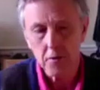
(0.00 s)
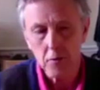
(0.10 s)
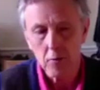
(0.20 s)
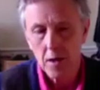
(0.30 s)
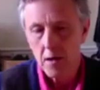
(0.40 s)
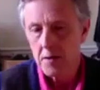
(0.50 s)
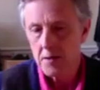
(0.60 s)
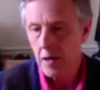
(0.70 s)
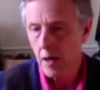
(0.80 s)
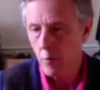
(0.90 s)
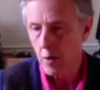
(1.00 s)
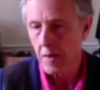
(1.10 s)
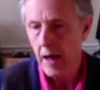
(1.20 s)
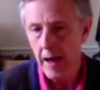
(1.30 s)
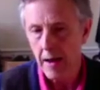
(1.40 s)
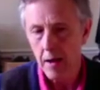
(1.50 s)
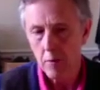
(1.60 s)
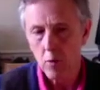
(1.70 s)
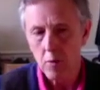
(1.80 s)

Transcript: to start with that, with